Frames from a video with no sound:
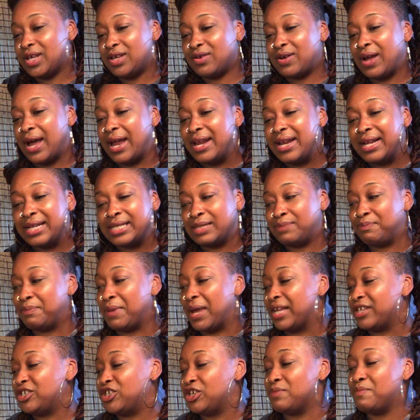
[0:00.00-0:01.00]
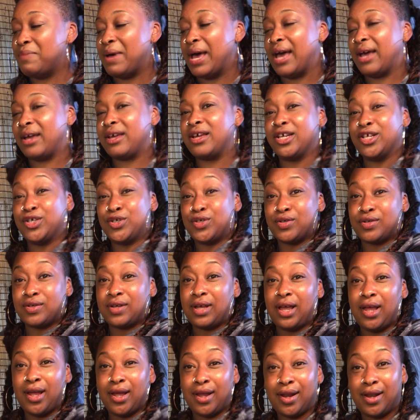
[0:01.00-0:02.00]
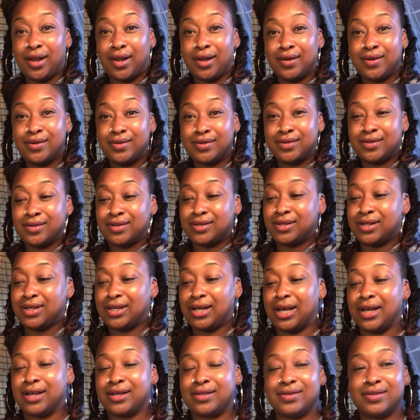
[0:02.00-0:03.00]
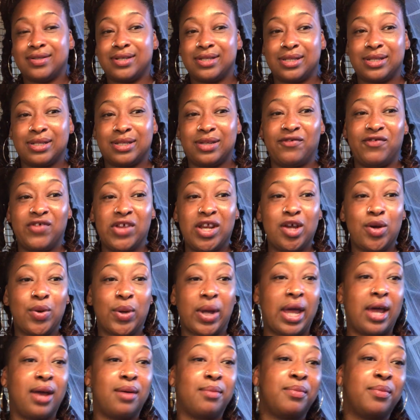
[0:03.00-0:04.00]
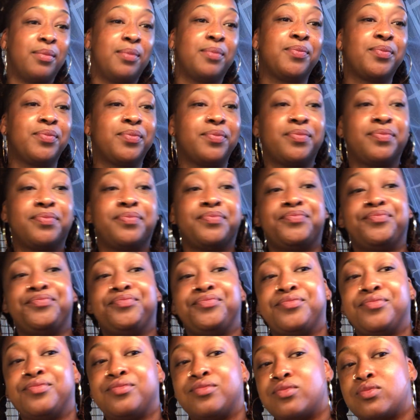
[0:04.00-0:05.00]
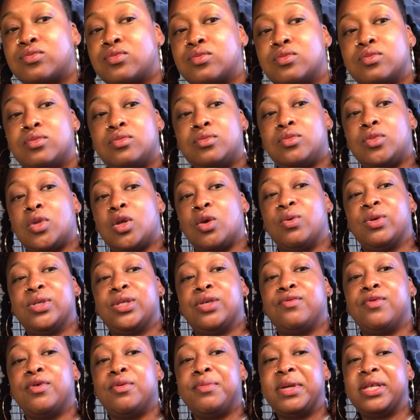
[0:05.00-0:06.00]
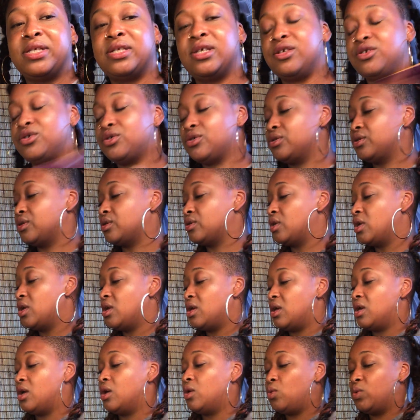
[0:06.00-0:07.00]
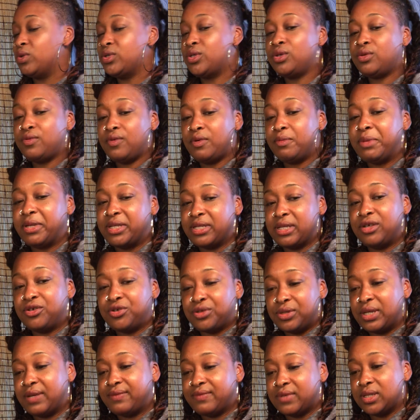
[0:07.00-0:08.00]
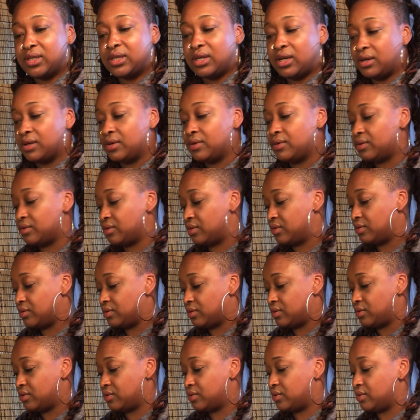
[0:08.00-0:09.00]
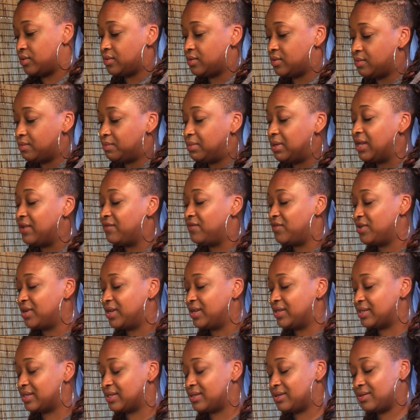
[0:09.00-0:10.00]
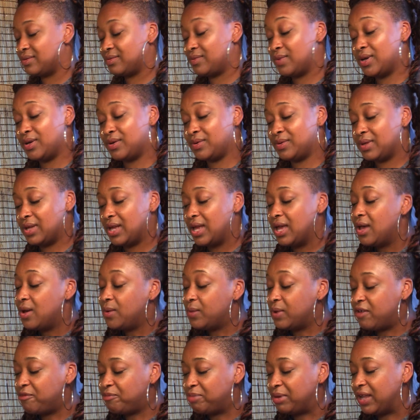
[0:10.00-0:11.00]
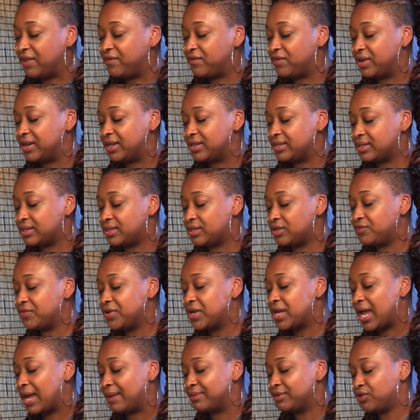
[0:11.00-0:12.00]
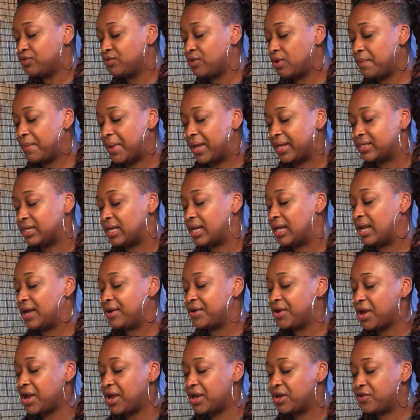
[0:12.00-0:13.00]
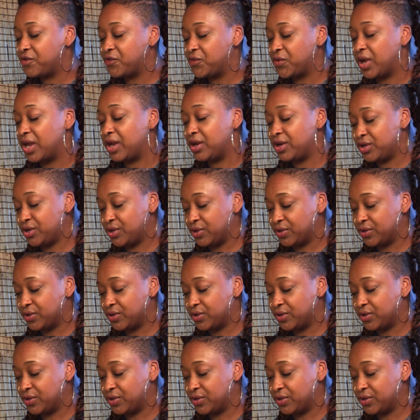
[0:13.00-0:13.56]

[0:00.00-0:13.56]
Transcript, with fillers: You got an expansion package. Like, this is a video game. What's the Romance Angels? What do the Romance Angels have to say? Playfulness. Well, we have playfulness. To recapture romance, allow your inner, inner